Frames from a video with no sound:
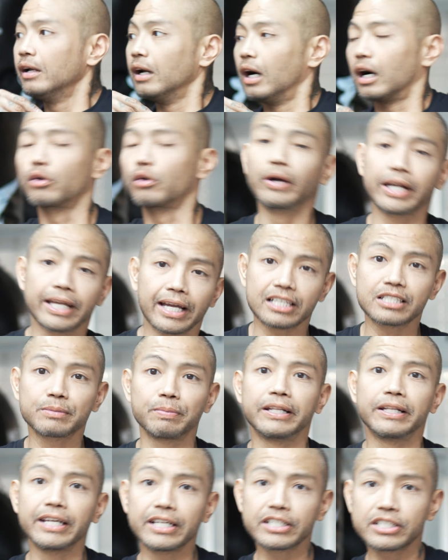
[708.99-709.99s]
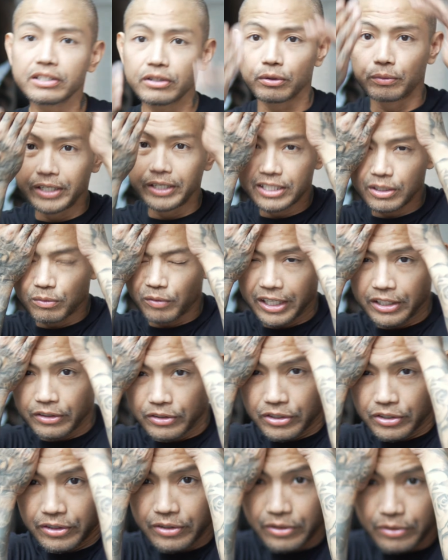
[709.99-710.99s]
a quick explanation, the reason why you
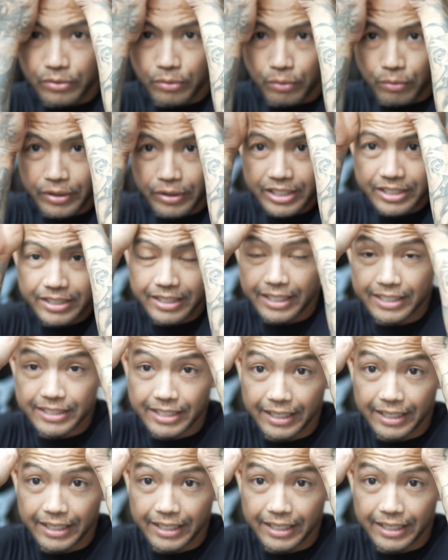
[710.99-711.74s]
turn the wrist is,